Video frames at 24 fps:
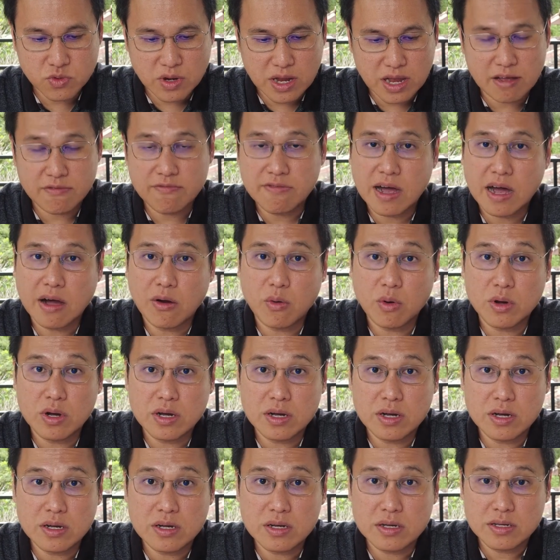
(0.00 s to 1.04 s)
have
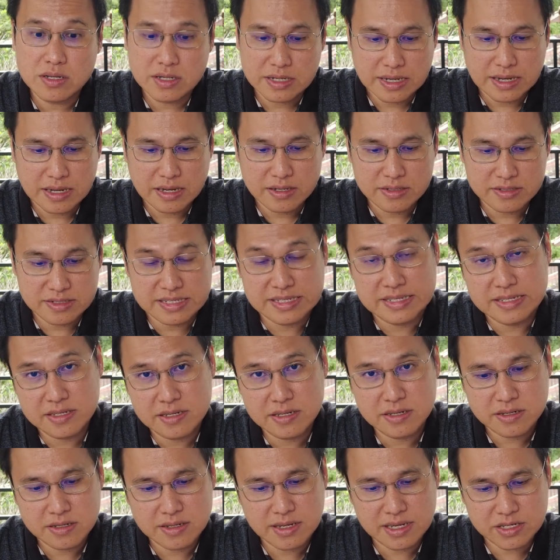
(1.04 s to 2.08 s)
our
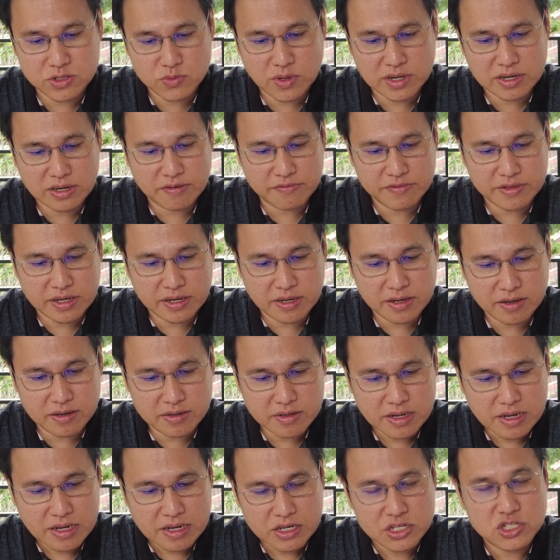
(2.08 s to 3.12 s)
dinner. That's one of the
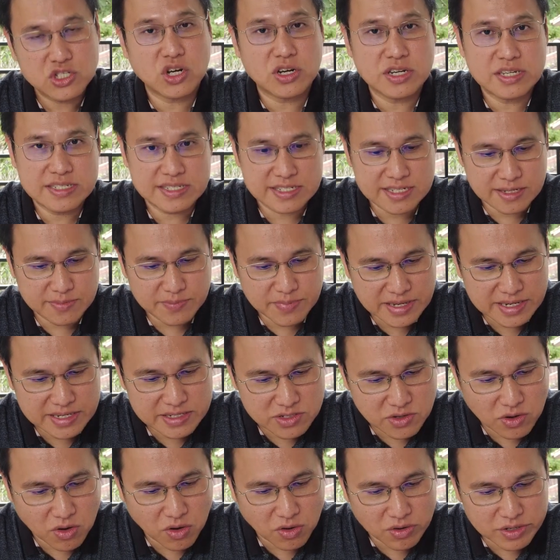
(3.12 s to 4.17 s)
shortlisted
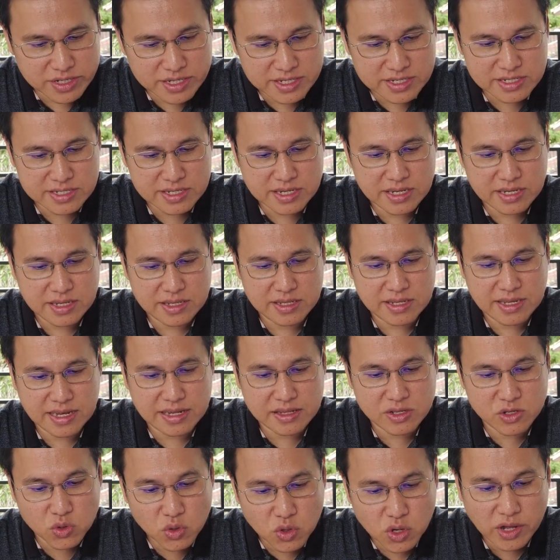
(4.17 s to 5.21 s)
place, or this
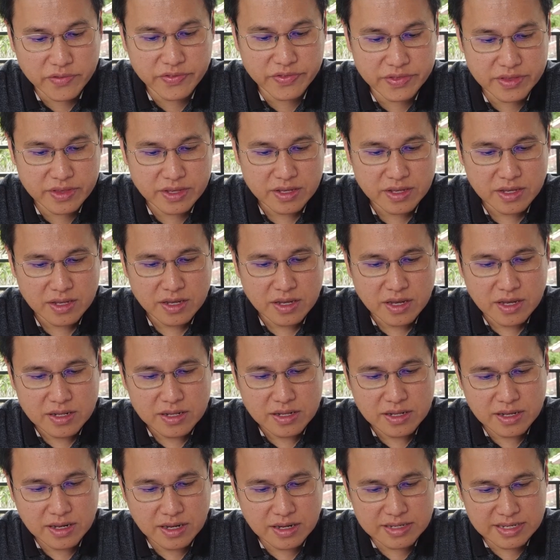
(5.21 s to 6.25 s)
Tian Yuan.
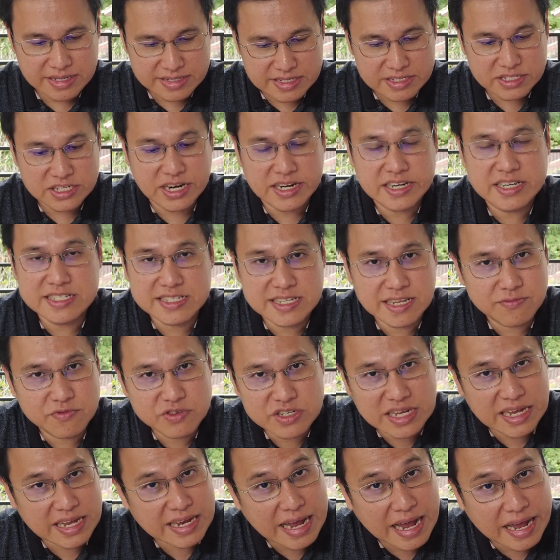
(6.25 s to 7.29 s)
There's a Chinese name which
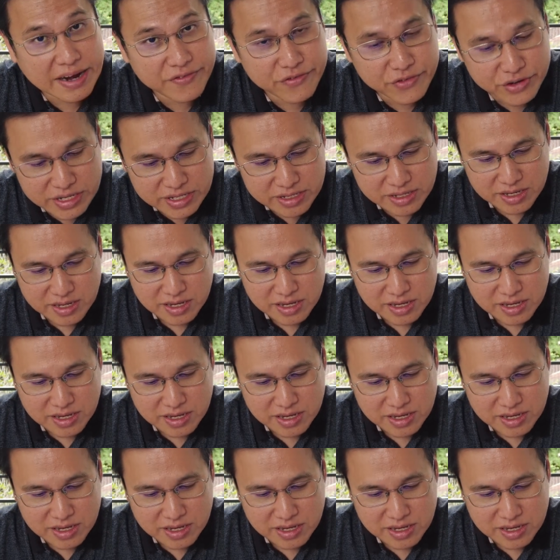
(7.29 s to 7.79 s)
I can't read.